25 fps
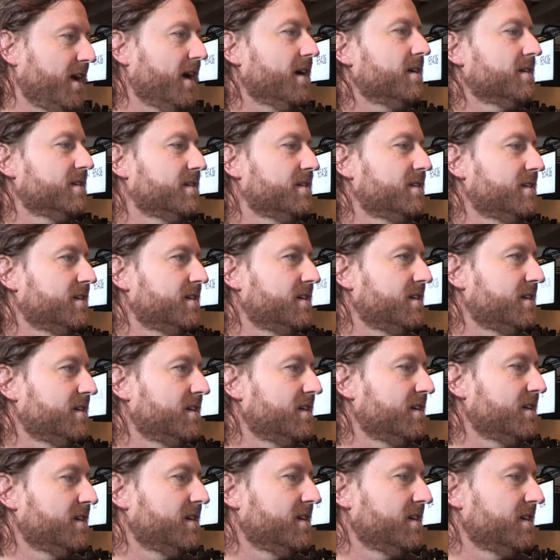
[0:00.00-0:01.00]

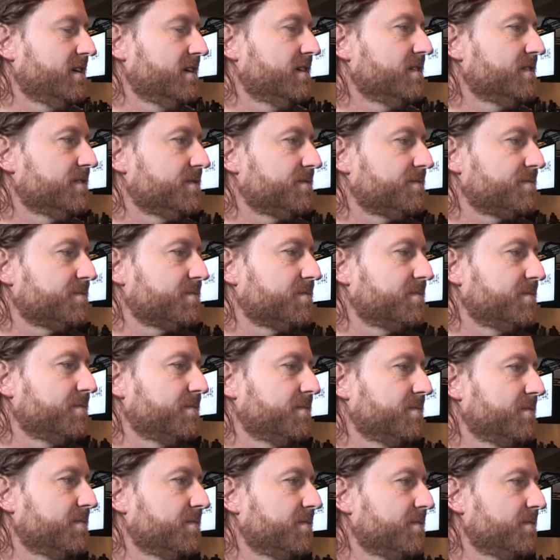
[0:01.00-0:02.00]

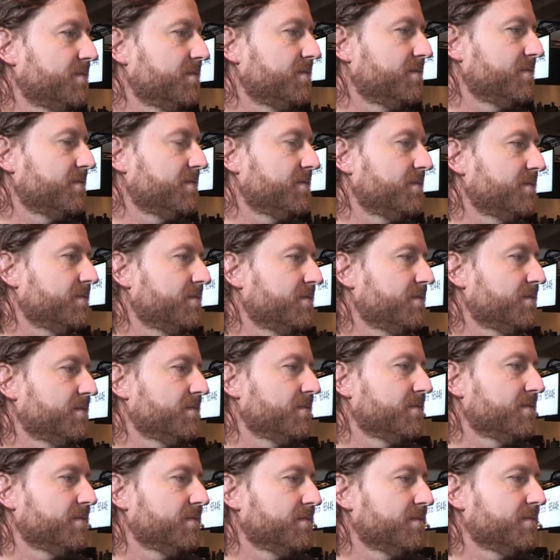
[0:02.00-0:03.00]

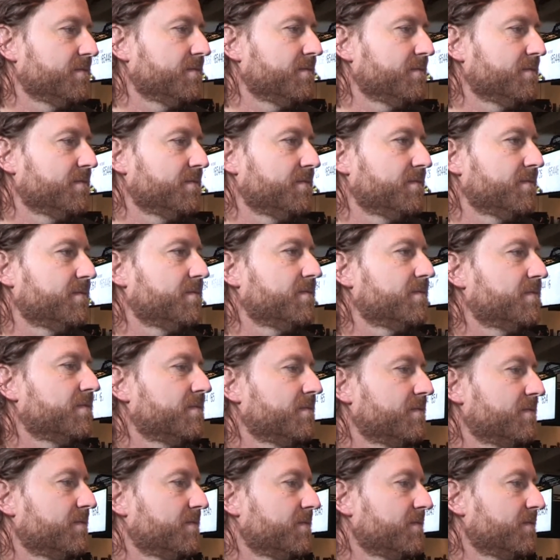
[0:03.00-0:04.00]

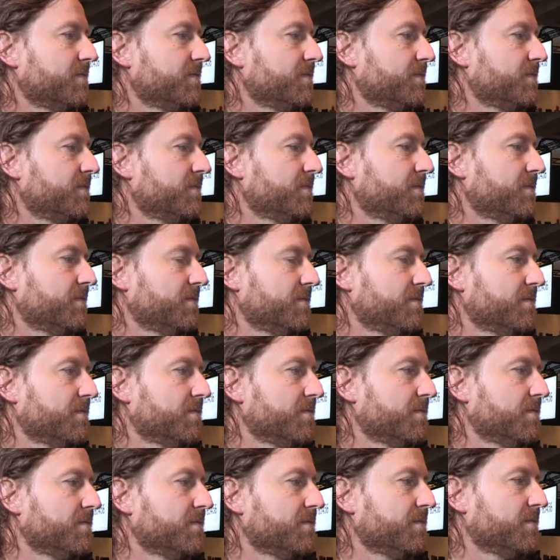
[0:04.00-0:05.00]

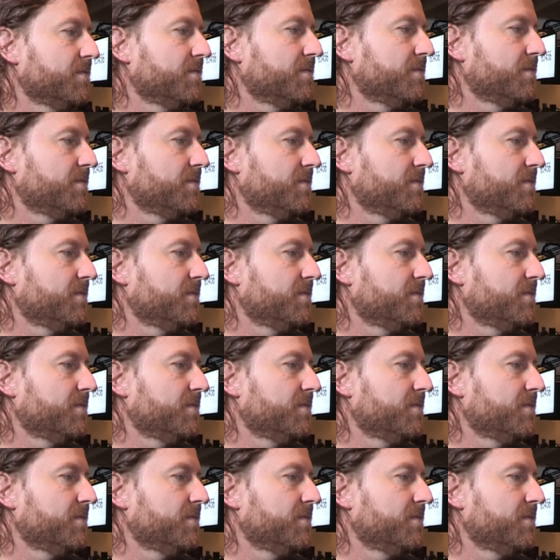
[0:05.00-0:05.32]
This person isn't speaking.